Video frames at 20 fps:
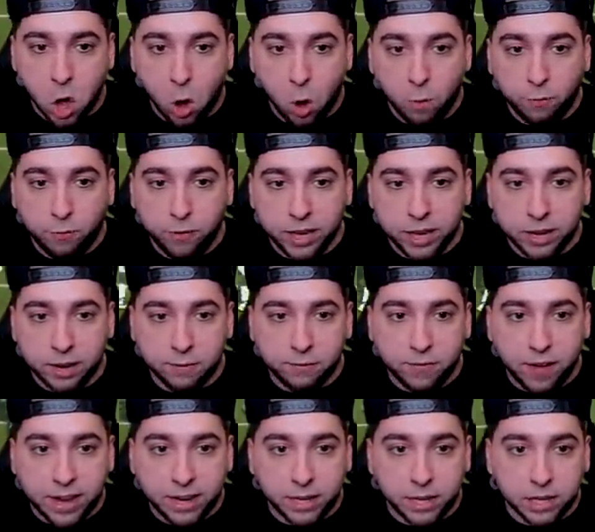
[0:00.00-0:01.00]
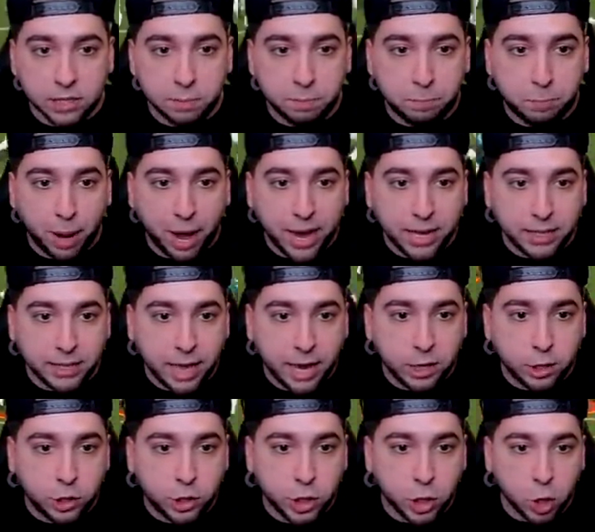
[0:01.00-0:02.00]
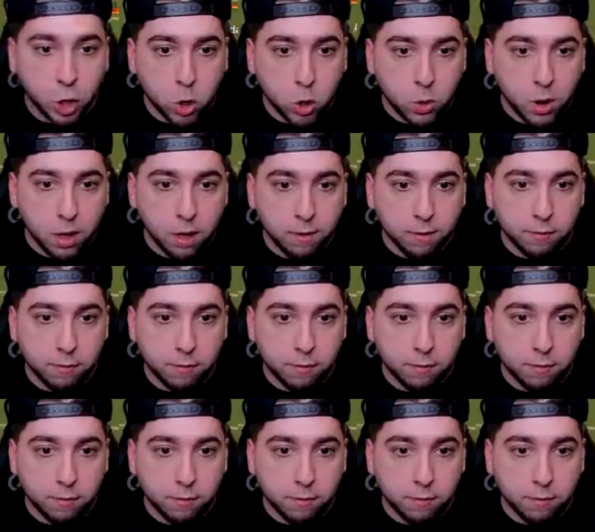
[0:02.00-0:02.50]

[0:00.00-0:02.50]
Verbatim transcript: Hopefully the defenders bite. They do.